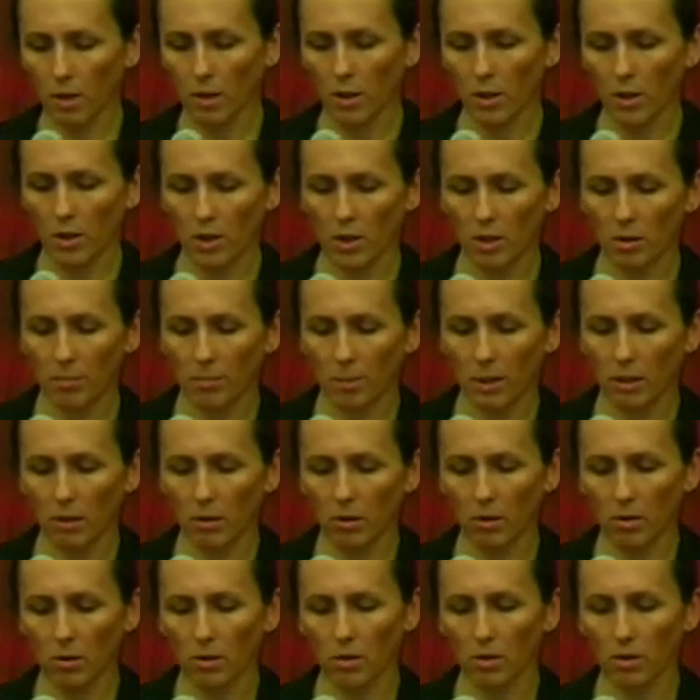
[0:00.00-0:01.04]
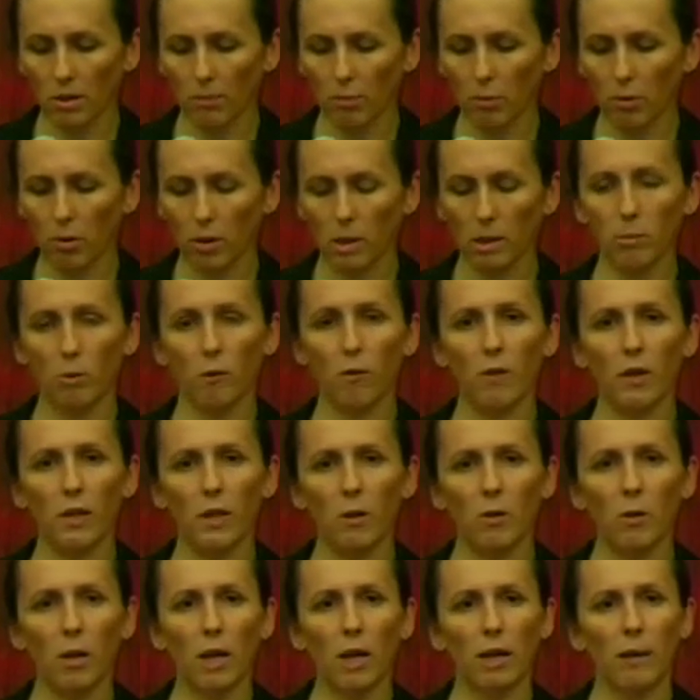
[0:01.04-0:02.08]
to build deployable
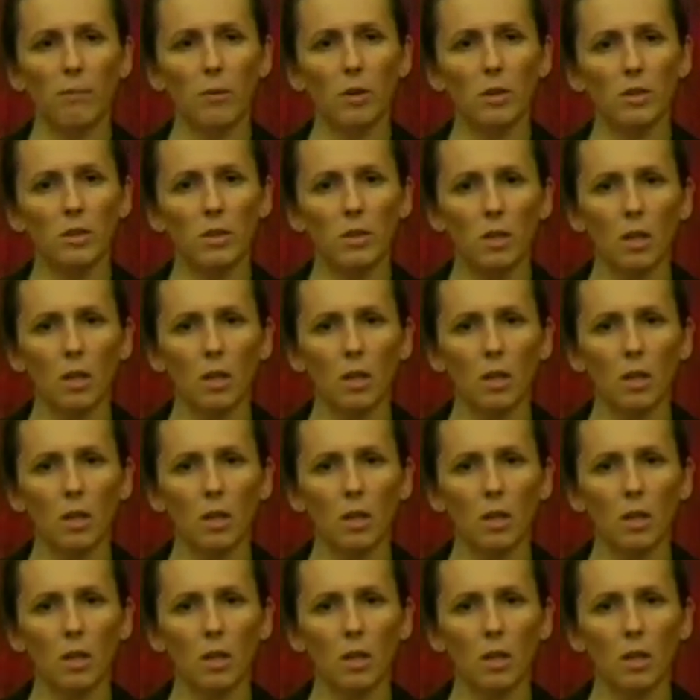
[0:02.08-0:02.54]
video cameras.